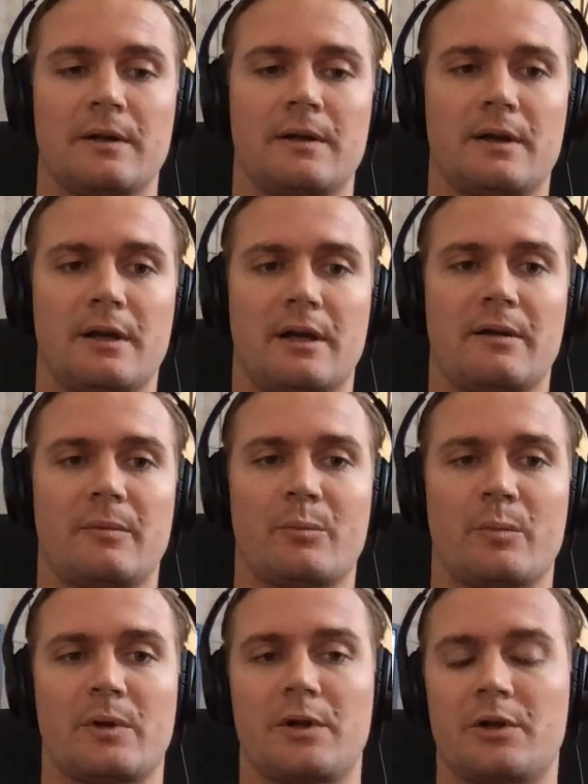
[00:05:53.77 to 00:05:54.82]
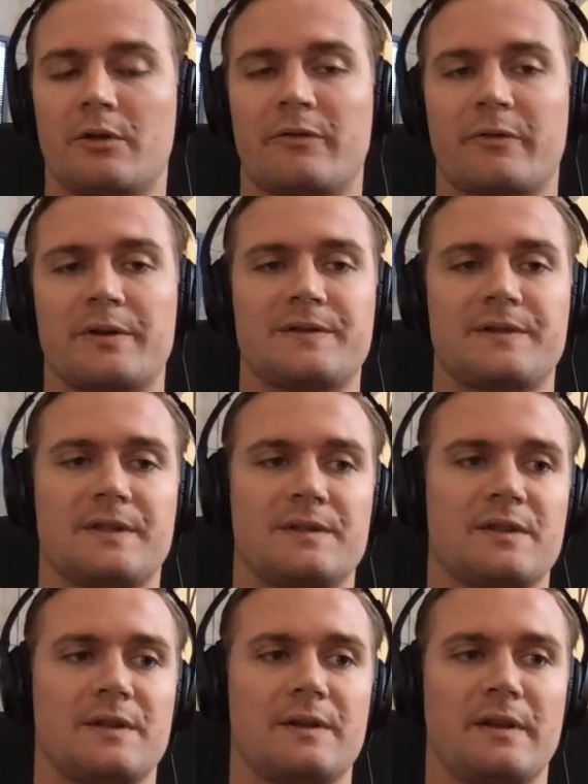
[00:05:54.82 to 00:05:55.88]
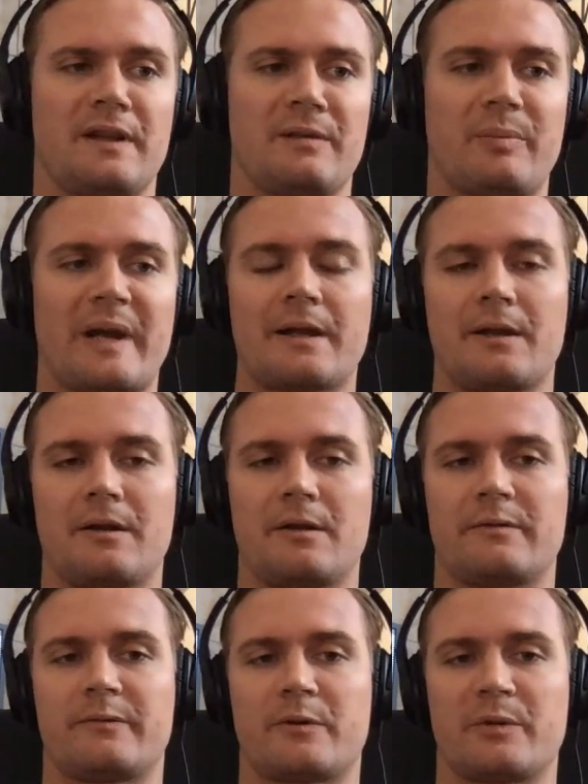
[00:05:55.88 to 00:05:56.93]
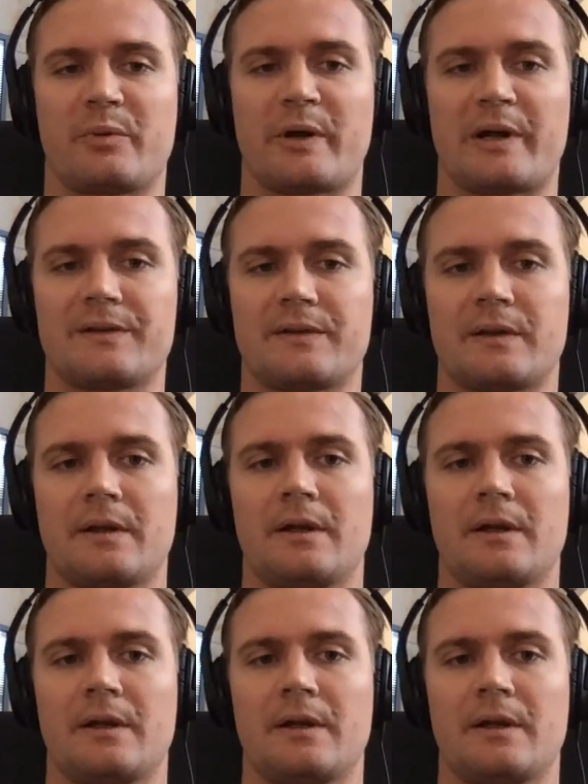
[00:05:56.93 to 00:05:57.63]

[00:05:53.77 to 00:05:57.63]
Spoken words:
For instance, in the backend of WordPress,